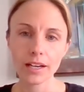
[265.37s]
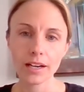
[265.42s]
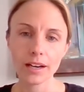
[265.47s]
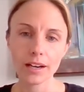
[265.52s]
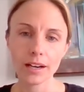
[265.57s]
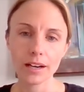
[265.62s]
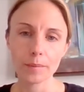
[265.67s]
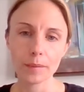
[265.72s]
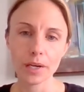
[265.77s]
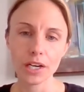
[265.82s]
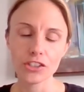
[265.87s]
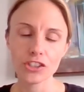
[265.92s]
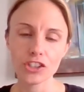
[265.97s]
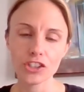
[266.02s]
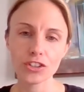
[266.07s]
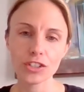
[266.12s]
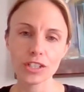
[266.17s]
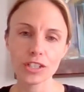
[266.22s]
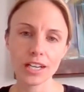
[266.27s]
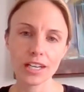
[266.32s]
our
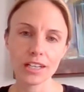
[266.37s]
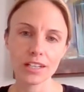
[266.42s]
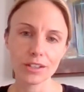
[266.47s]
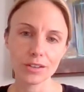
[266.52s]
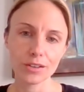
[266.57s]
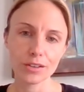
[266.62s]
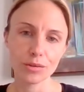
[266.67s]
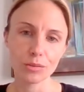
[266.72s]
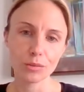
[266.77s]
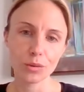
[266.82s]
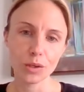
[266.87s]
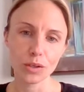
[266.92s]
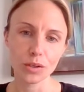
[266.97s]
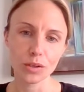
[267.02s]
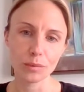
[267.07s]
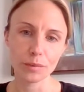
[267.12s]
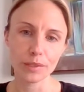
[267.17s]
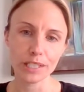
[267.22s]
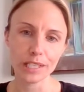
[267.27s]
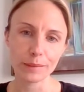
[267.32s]
children and youth
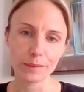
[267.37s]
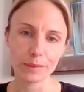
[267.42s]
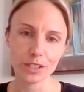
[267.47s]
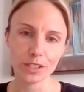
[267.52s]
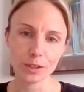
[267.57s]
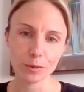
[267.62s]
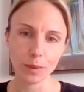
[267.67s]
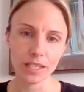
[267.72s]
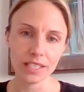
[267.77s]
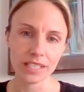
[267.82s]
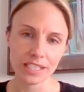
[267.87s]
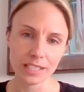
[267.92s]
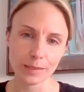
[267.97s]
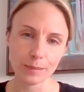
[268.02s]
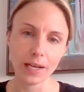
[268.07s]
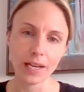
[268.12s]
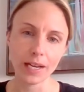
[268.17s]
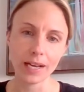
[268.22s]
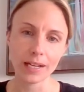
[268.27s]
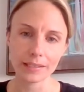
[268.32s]
will be able to
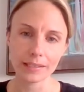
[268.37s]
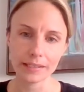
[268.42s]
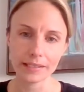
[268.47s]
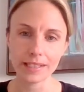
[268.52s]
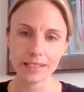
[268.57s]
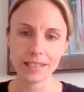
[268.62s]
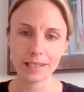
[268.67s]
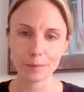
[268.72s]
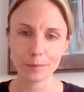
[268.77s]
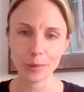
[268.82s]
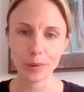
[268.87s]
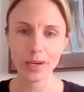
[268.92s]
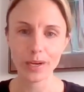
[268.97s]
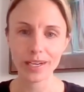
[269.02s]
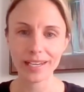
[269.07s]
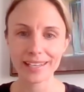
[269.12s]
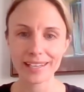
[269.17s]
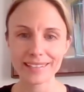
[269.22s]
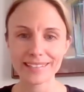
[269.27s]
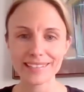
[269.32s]
participate on Sunday
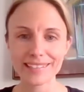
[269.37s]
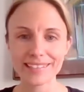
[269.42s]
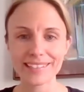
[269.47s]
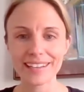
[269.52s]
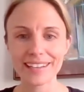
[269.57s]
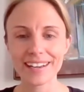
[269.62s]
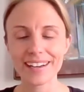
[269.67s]
mornings